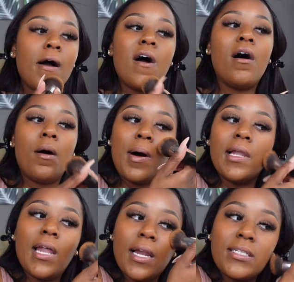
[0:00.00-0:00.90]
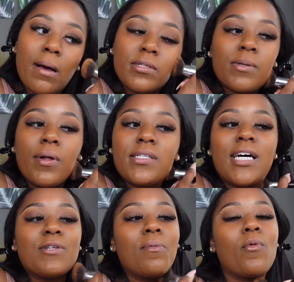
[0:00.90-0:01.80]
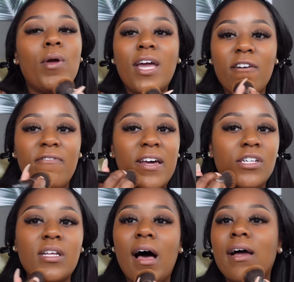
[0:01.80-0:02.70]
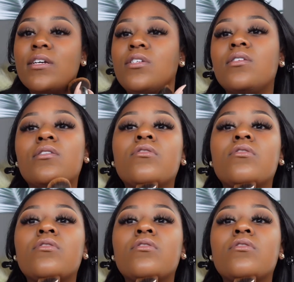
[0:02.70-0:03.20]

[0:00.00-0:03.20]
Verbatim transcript: Um, a lot of times as a plus size woman, we get fetishized